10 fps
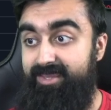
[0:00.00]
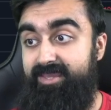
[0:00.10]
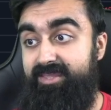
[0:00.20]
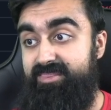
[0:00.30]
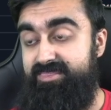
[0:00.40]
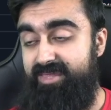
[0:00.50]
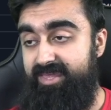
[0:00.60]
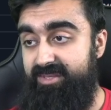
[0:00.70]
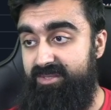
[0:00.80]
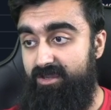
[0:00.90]

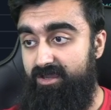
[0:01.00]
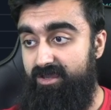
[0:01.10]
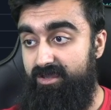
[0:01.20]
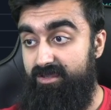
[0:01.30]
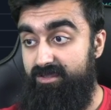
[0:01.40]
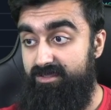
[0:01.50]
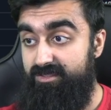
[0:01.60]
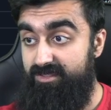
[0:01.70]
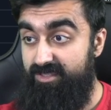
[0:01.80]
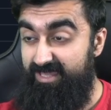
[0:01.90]
then
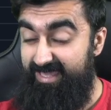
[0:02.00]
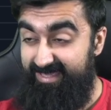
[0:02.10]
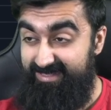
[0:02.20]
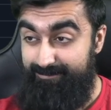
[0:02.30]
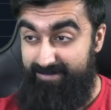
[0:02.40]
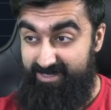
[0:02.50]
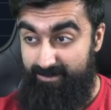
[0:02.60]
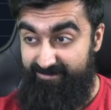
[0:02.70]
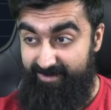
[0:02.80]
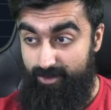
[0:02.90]
it can become
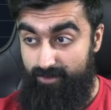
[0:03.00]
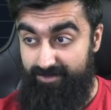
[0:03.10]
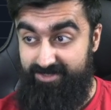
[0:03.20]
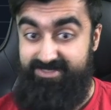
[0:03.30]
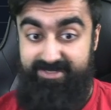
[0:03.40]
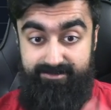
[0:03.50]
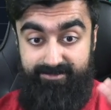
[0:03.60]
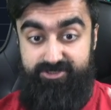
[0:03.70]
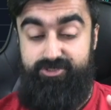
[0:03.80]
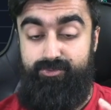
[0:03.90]
very overextended
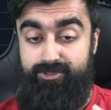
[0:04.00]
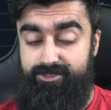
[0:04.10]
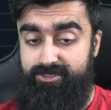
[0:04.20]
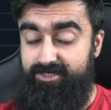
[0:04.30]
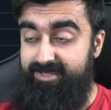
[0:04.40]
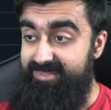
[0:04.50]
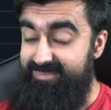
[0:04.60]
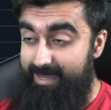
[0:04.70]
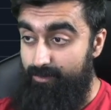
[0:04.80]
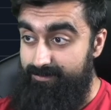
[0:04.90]
much sooner. And
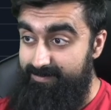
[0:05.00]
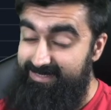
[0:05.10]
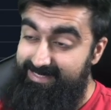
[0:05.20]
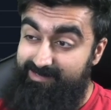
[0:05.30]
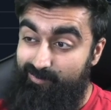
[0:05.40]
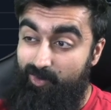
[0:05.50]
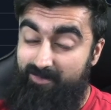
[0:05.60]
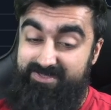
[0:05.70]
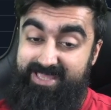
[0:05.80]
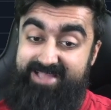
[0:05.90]
that would mean that there won't
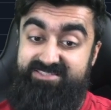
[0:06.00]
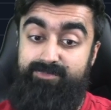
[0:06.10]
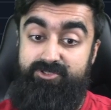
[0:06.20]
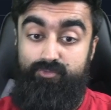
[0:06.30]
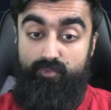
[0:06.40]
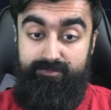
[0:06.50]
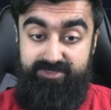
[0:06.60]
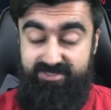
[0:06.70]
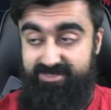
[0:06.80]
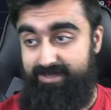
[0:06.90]
be as much room to
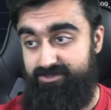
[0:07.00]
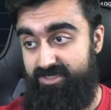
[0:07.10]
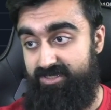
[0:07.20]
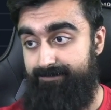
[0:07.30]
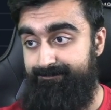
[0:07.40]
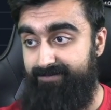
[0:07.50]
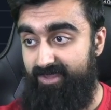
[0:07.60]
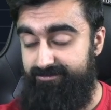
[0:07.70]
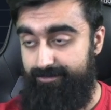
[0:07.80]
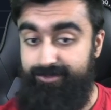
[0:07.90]
the downside
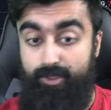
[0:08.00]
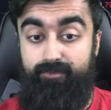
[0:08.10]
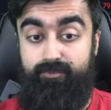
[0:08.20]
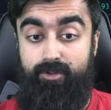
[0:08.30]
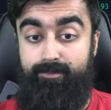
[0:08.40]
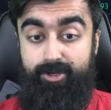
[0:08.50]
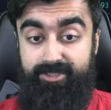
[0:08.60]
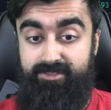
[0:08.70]
for the overall market.